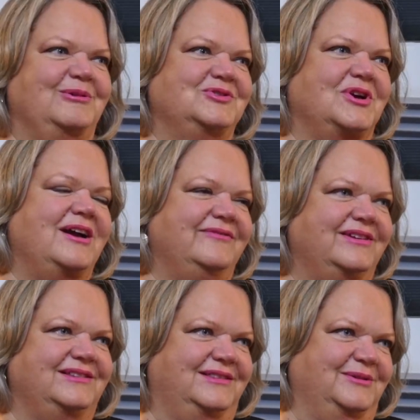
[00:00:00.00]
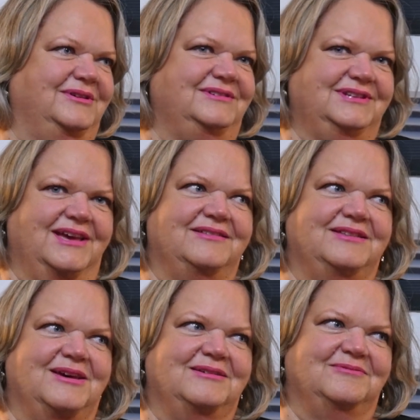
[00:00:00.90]
driving through a town
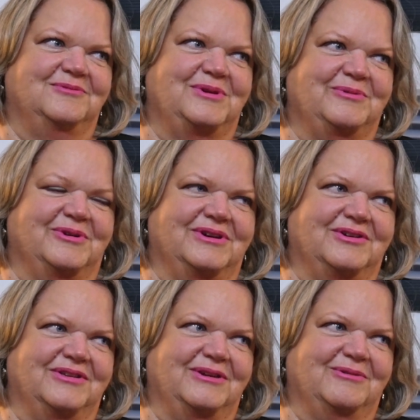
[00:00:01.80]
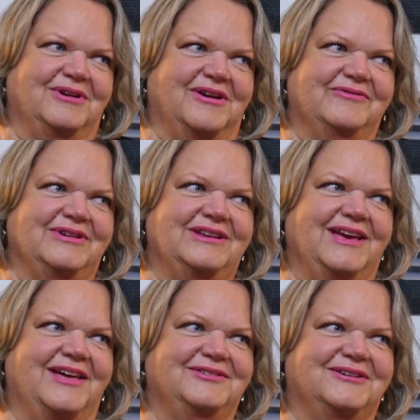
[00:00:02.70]
that we were in early recovery
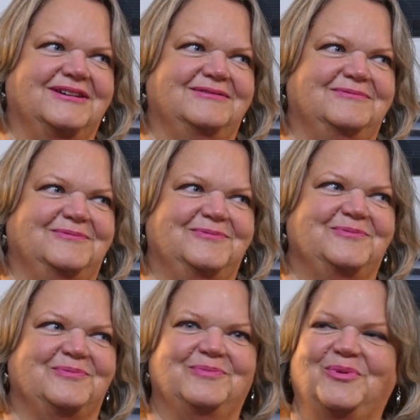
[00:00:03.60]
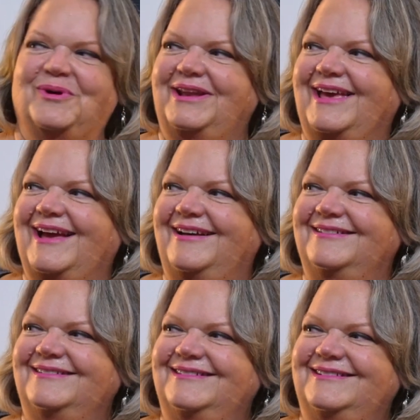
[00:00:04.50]
together and pointing
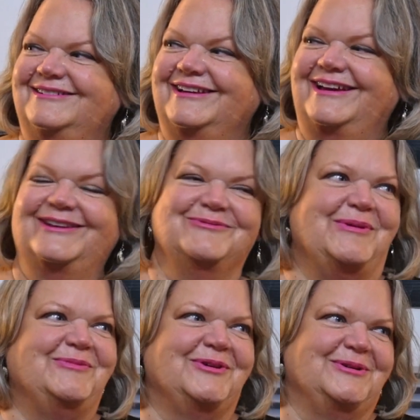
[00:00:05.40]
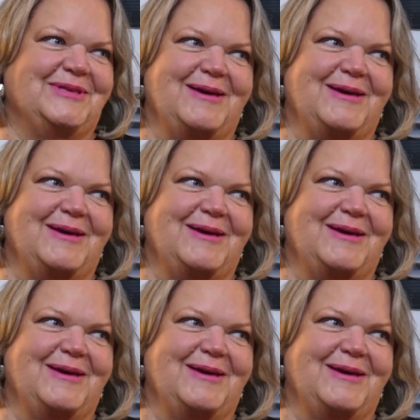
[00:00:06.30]
out, hey, remember that